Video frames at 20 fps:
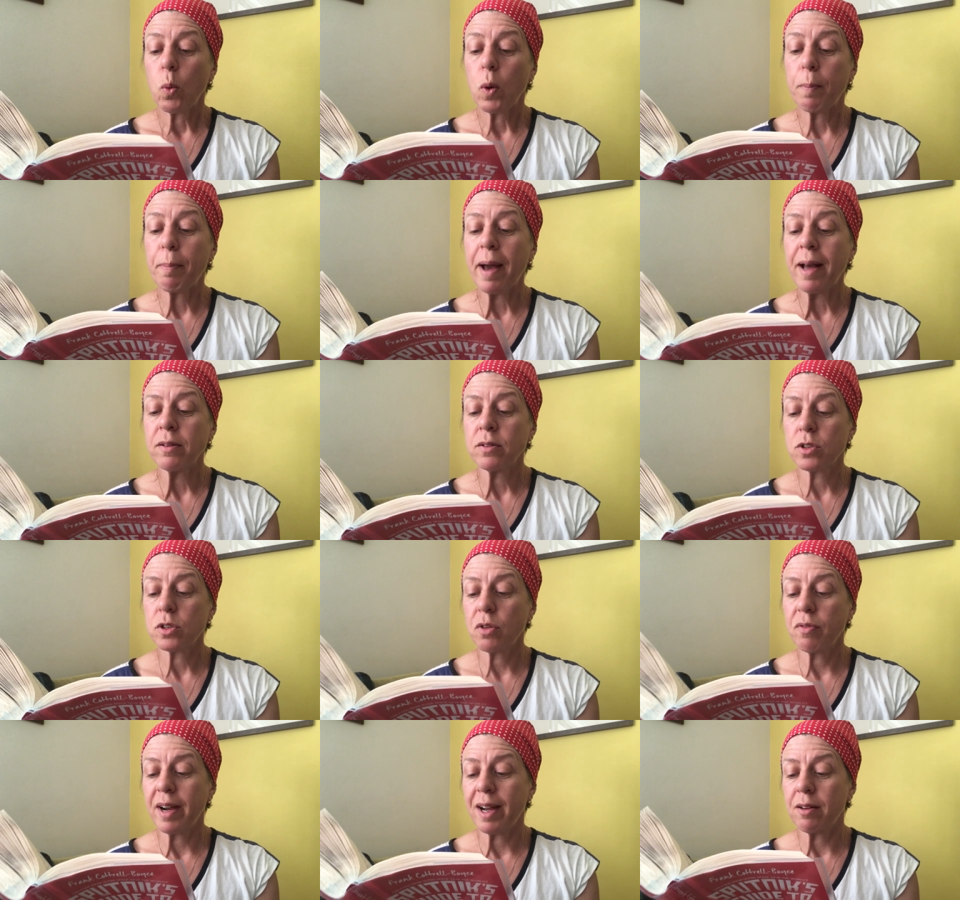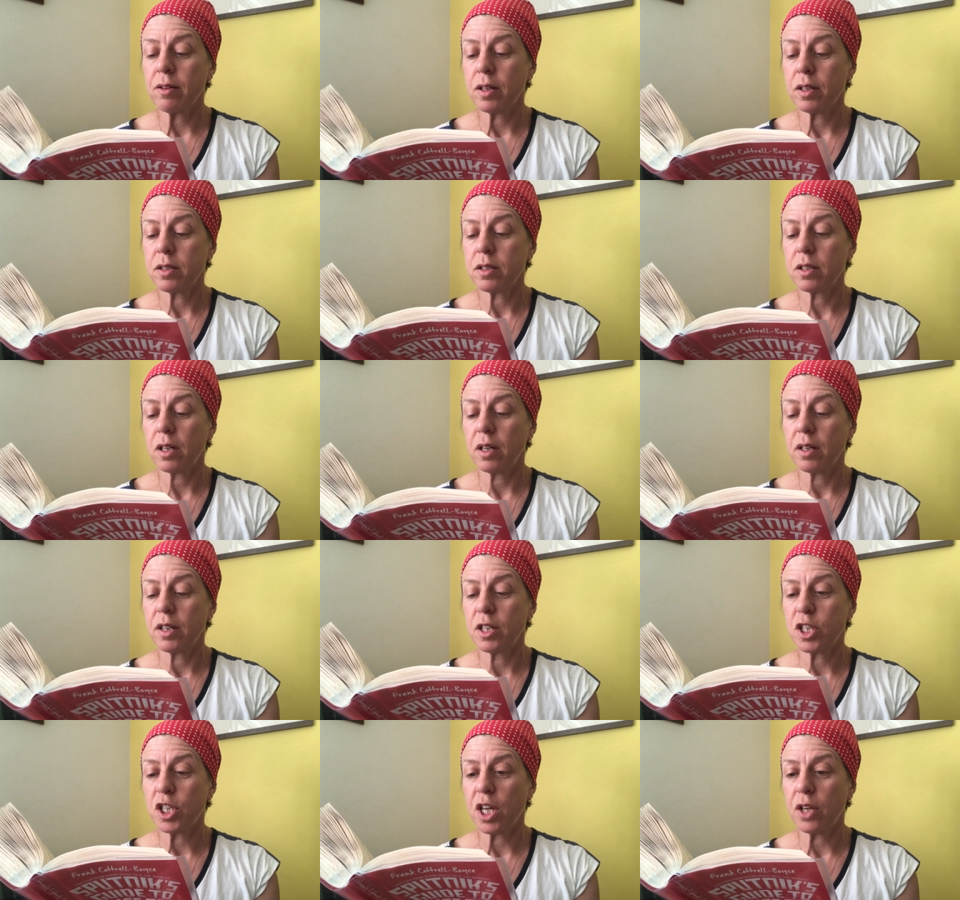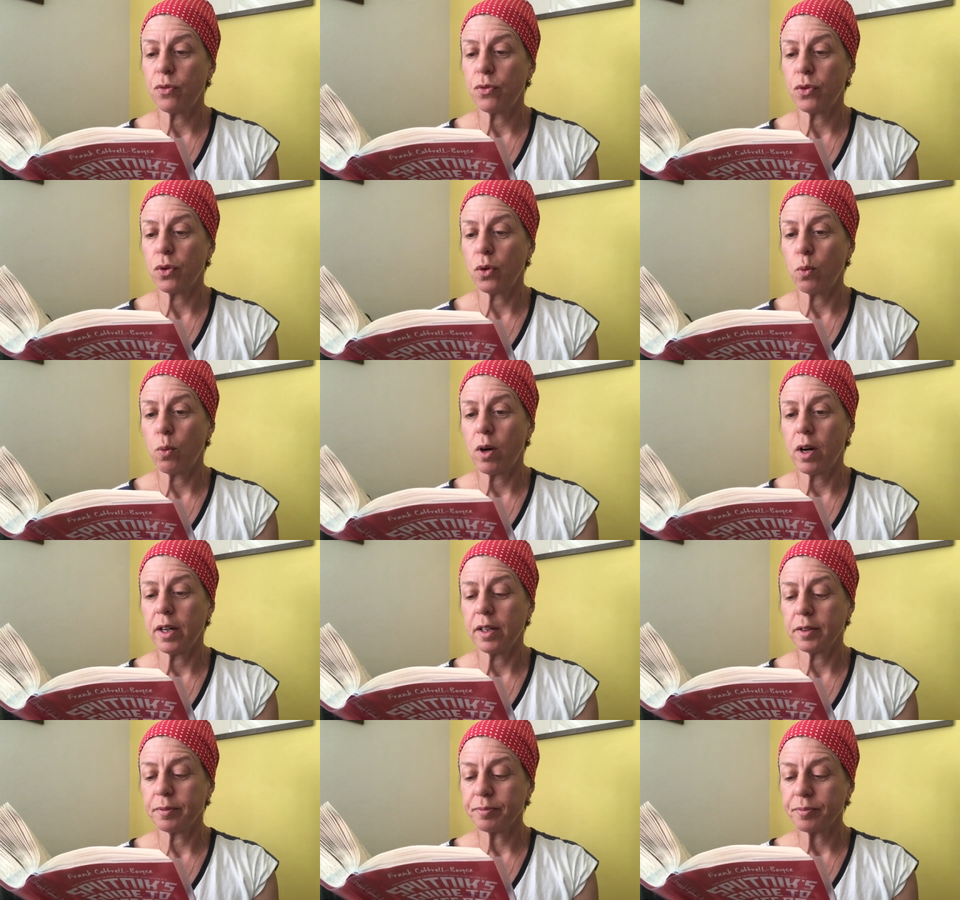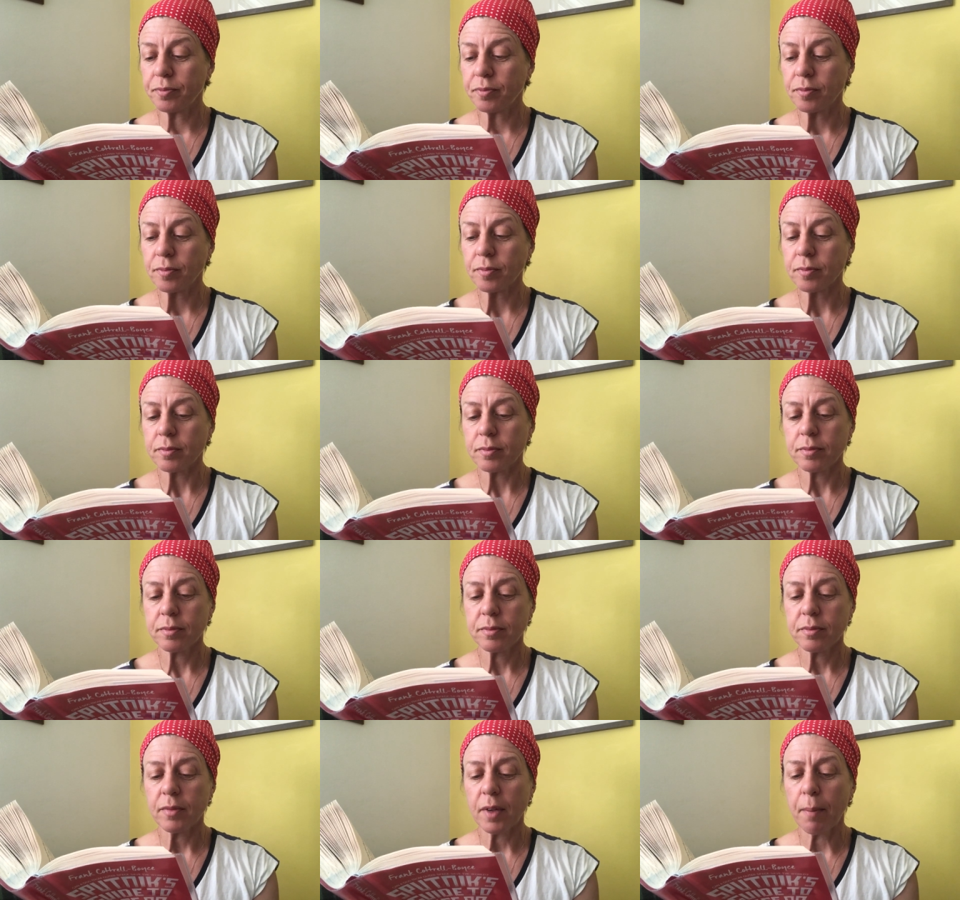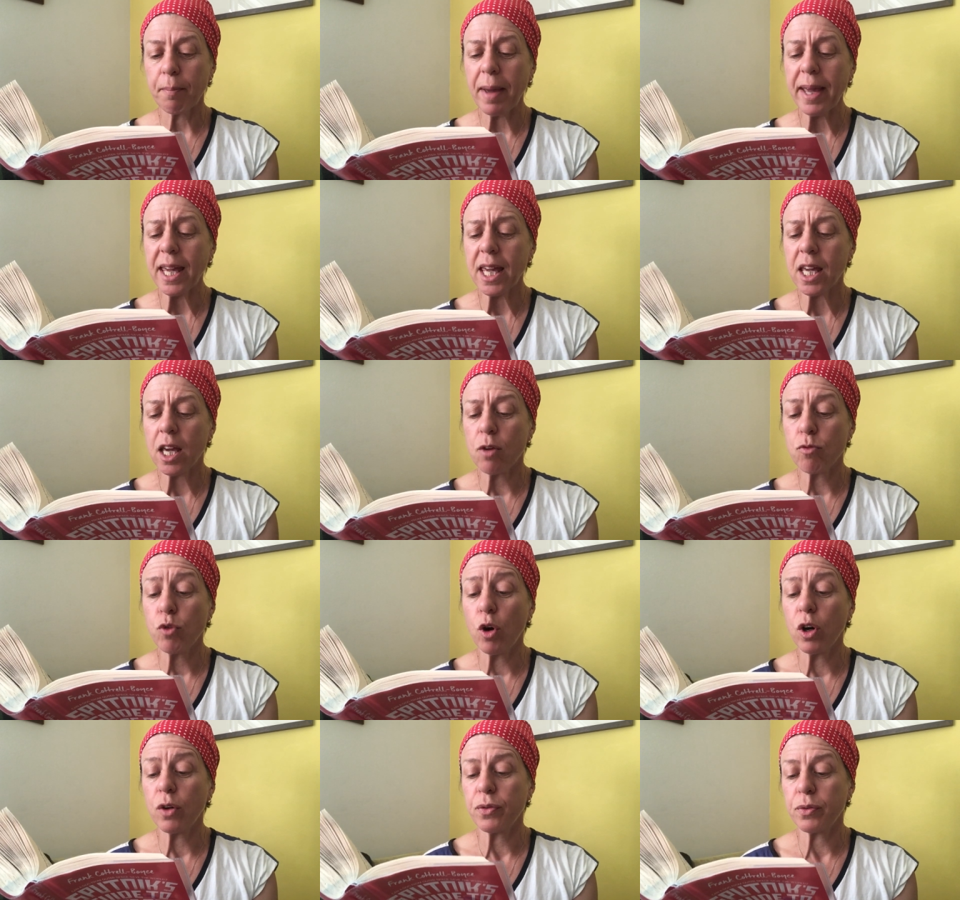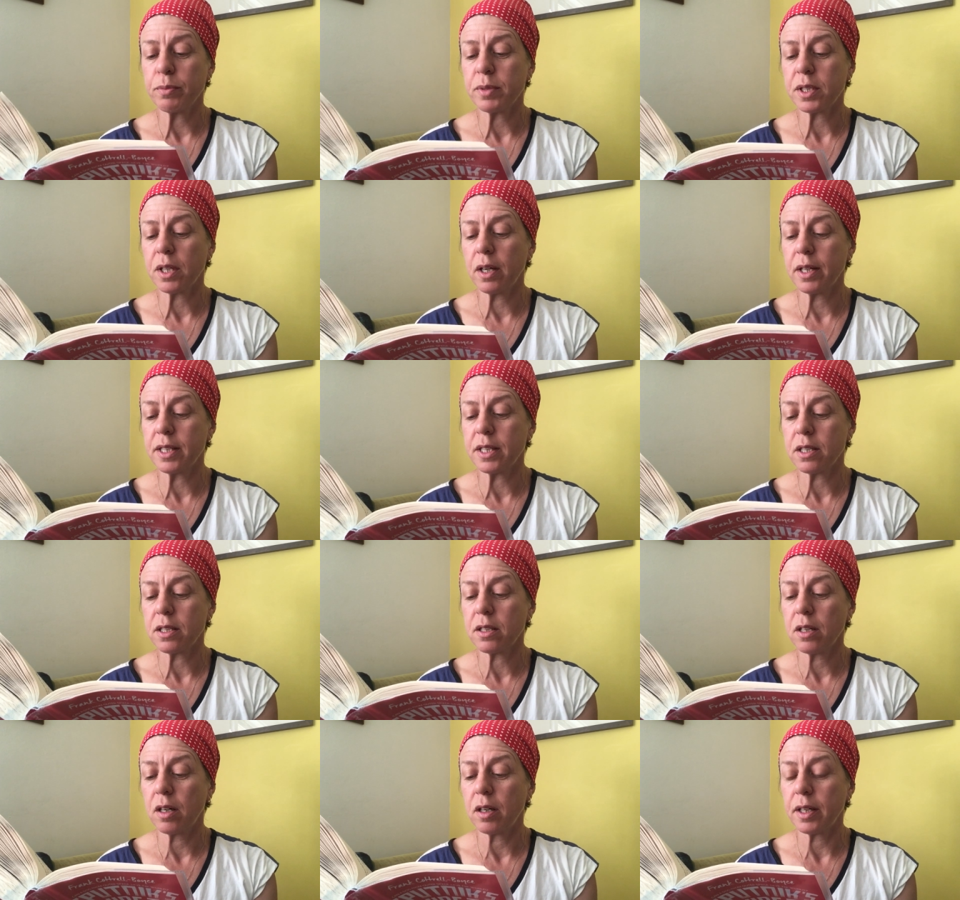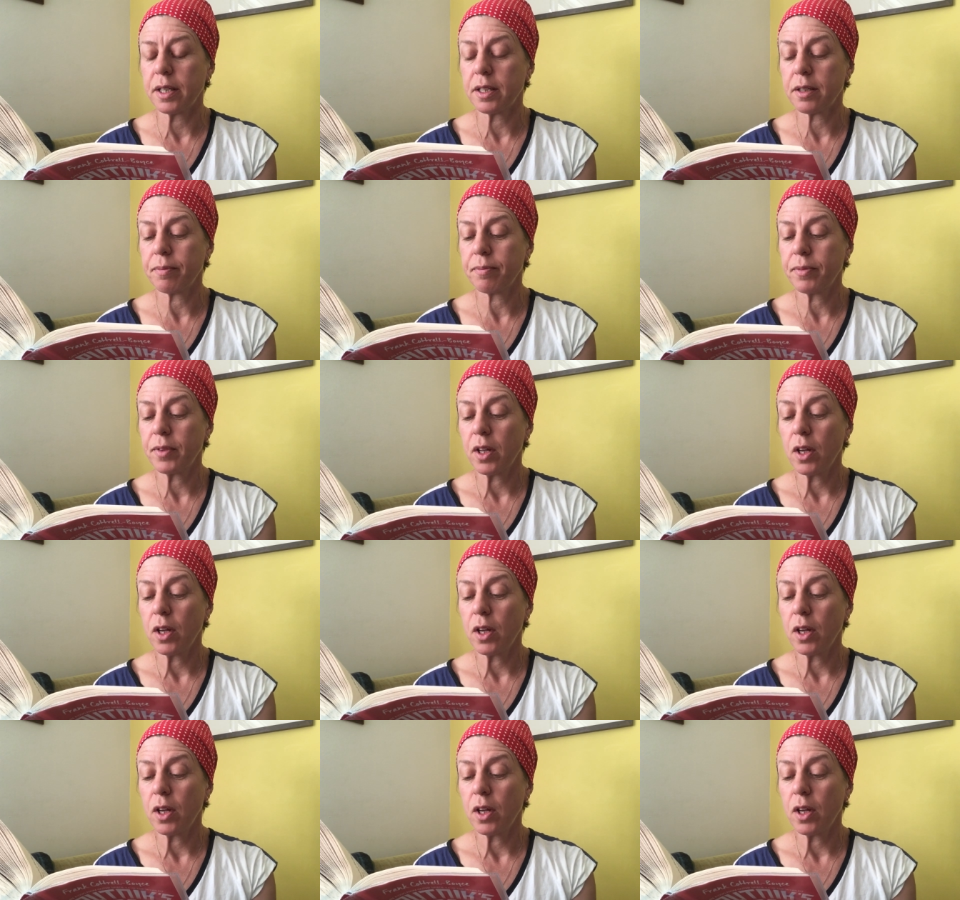We bounced around inside the shed for a while making it rock from side to side.